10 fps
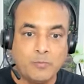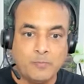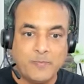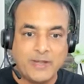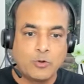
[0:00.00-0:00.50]

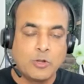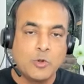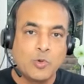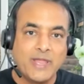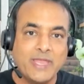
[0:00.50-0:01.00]
Bedrock
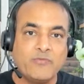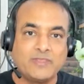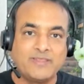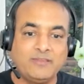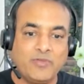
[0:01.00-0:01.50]
look like?
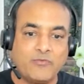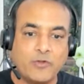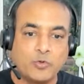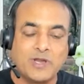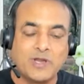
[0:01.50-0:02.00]
This is where we're
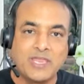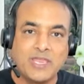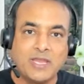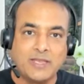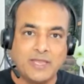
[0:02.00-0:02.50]
going to
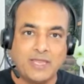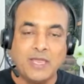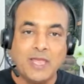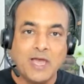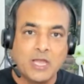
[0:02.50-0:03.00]
create a
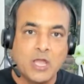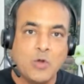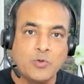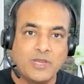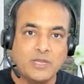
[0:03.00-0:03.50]

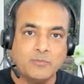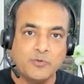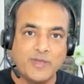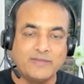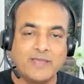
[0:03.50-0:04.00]
account in
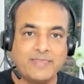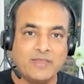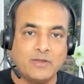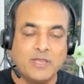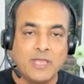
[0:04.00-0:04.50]
AWS. And
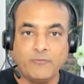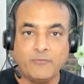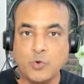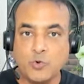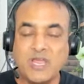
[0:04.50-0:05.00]
then if
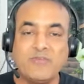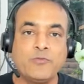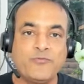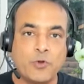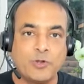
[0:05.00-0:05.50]
you don't have,
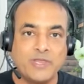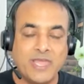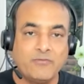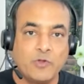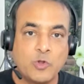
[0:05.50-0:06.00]
if you already
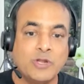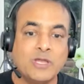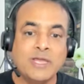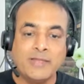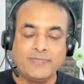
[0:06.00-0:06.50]
have good,
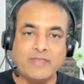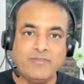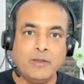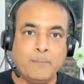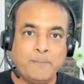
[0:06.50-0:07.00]
then
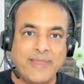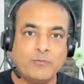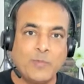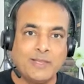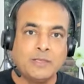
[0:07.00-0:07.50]
we'll play
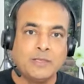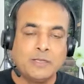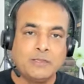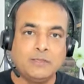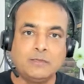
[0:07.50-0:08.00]
with
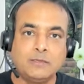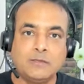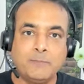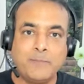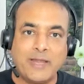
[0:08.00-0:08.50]
the
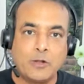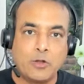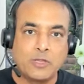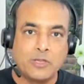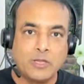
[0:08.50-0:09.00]

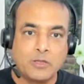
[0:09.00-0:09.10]
Bedrock